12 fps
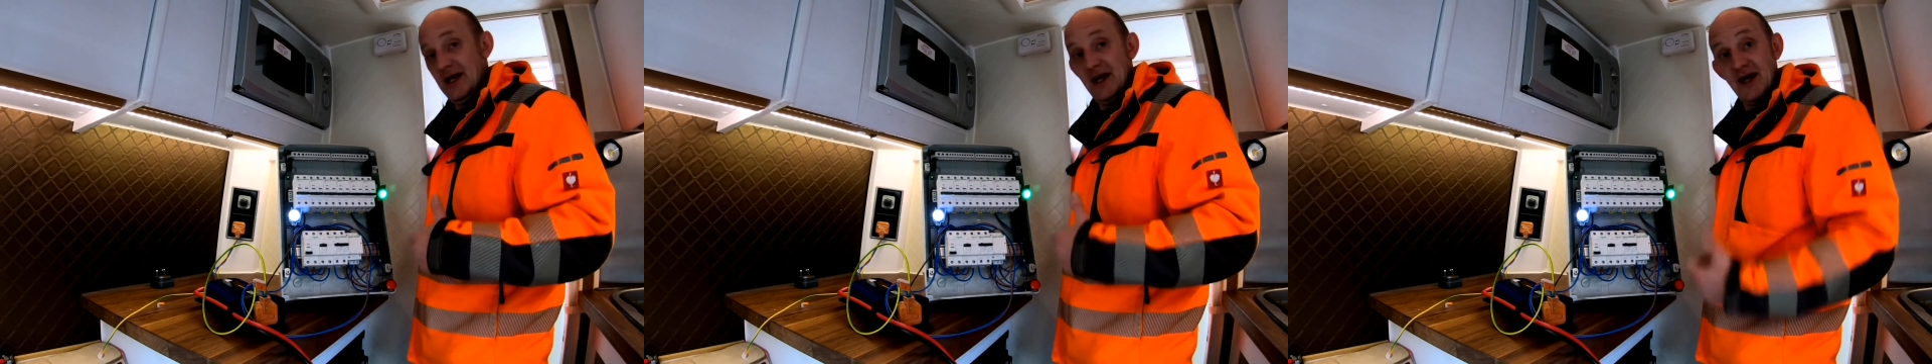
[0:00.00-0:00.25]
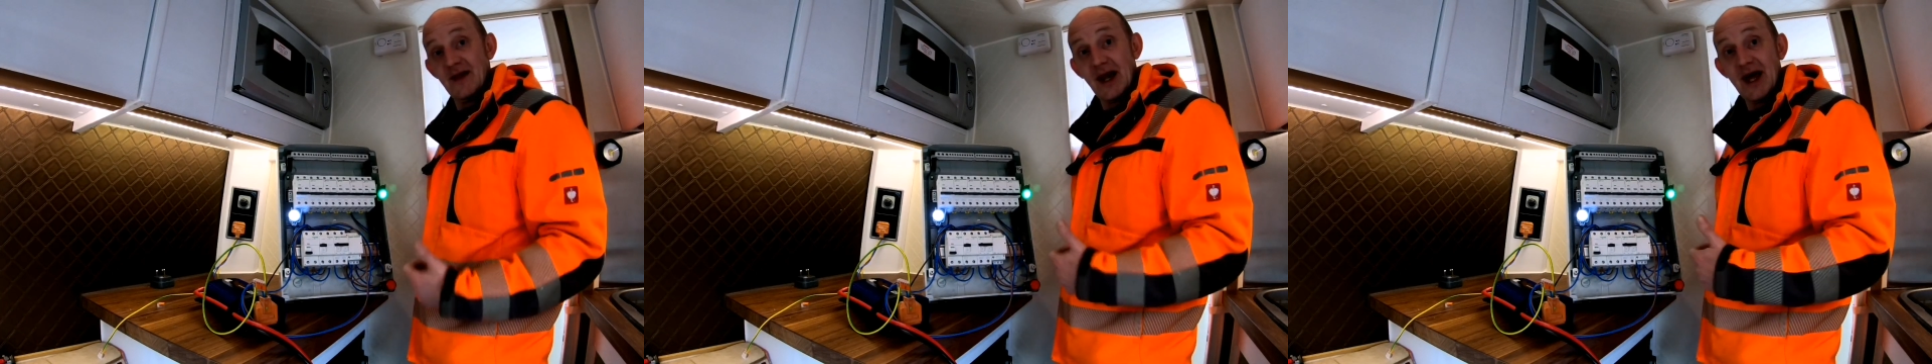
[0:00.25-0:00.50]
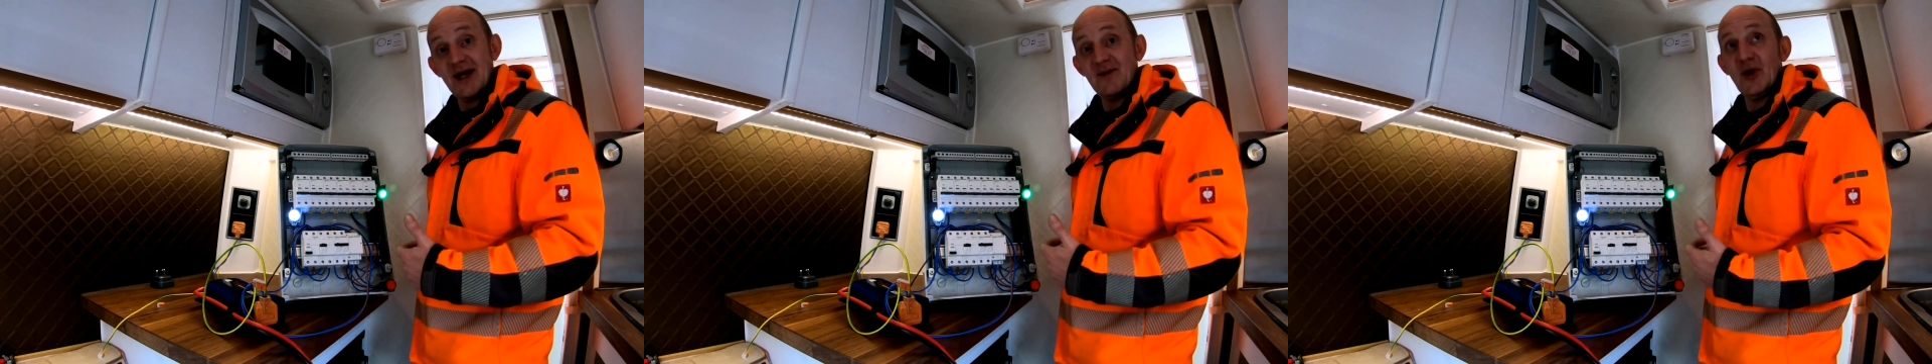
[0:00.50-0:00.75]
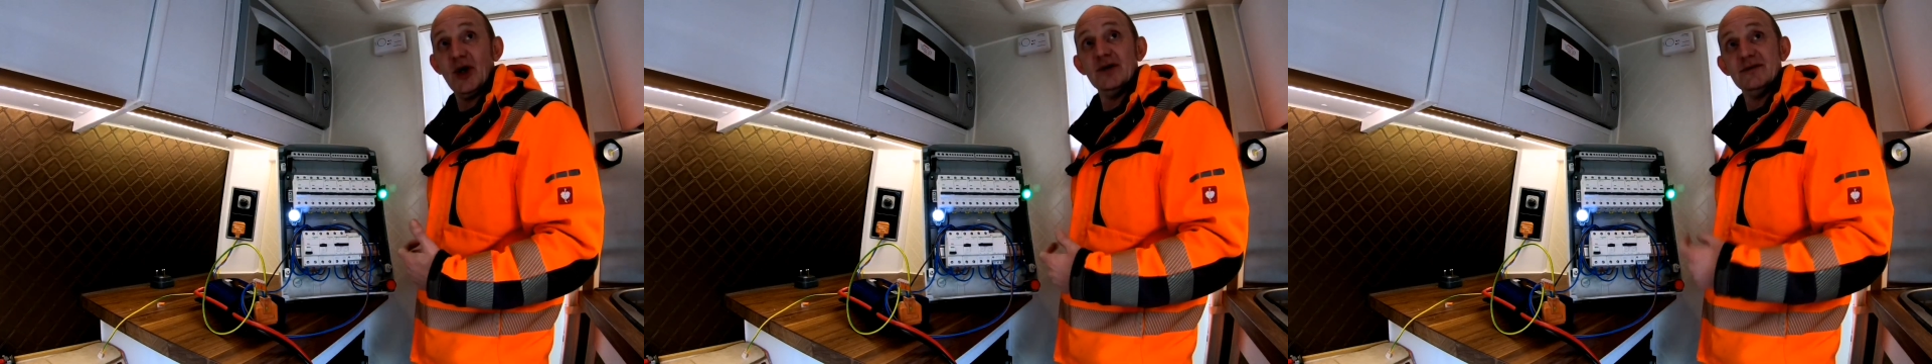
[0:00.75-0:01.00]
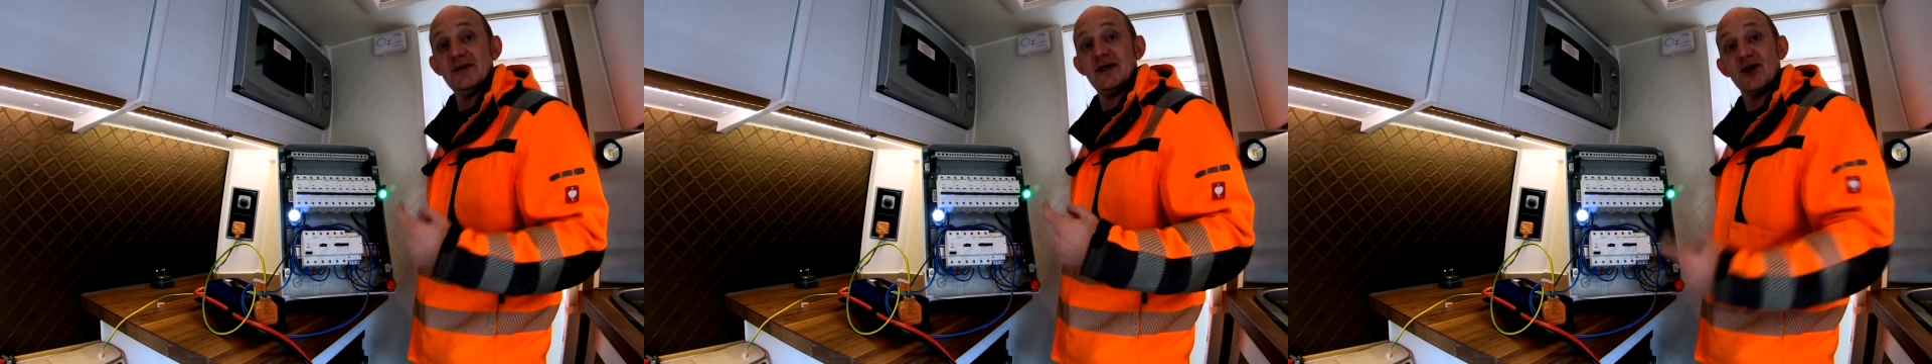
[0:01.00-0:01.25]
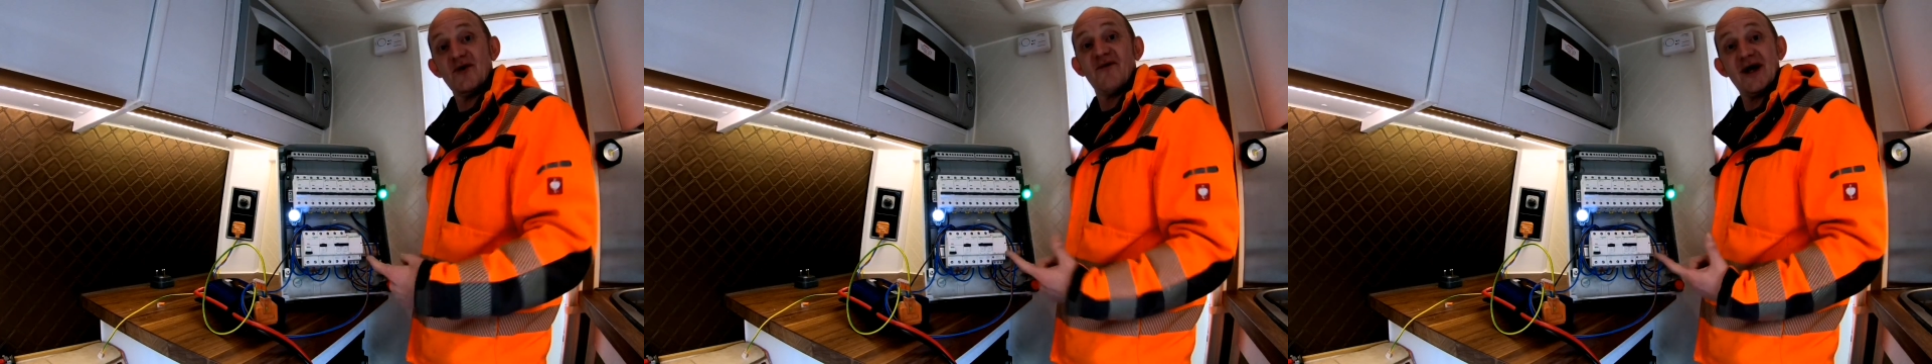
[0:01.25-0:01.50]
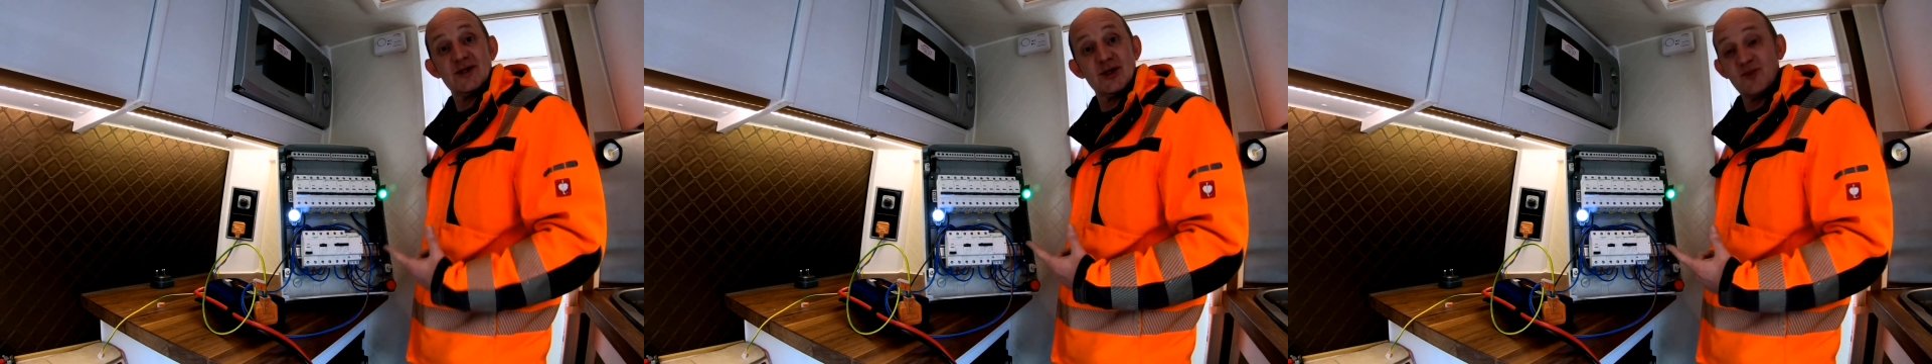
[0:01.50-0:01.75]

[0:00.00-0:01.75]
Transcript: hit the like button, and don't forget to